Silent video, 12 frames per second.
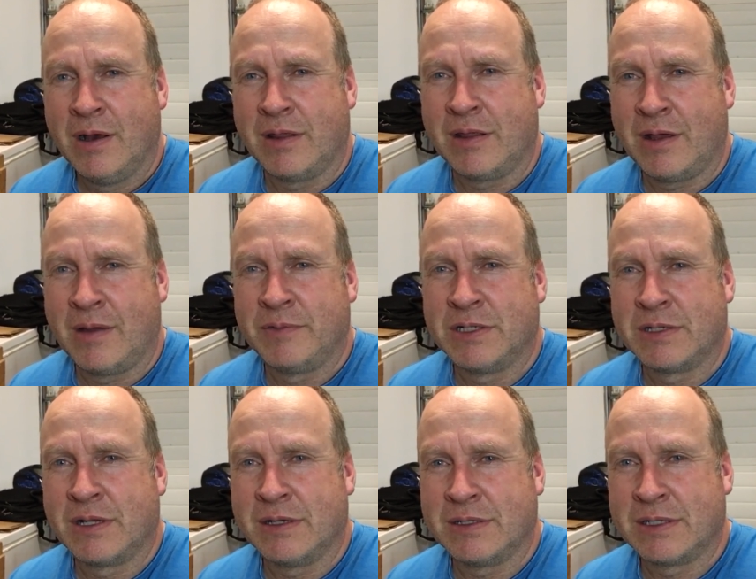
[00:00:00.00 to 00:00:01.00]
I think I'm
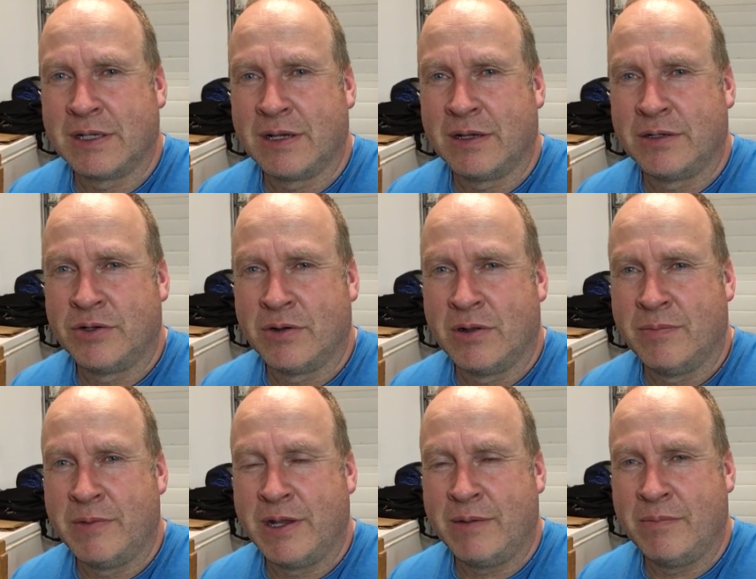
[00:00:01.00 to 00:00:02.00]
just going to stick a drill
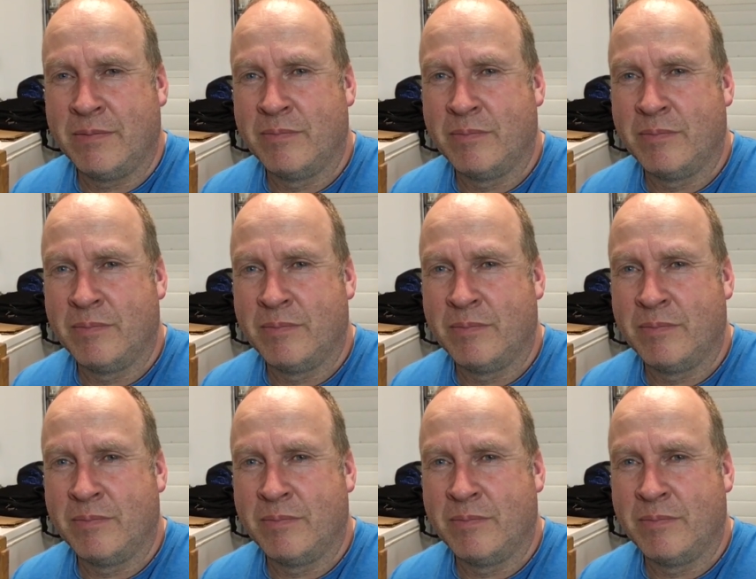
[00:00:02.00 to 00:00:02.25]
bit